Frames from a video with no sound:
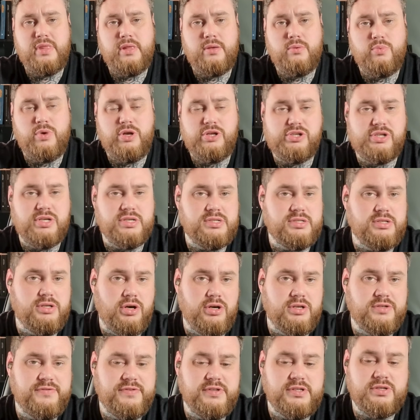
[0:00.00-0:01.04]
which is a
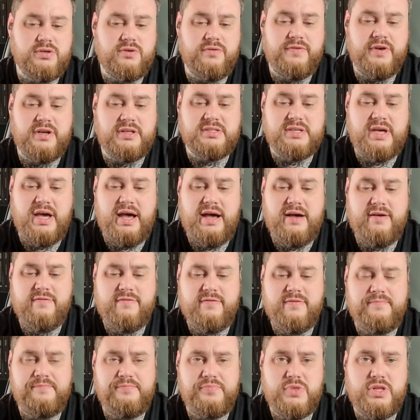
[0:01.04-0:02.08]
nice physical thing to
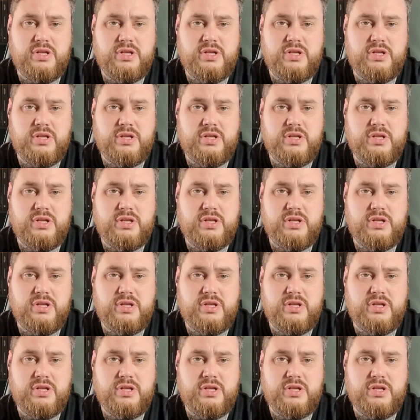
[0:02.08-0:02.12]
have.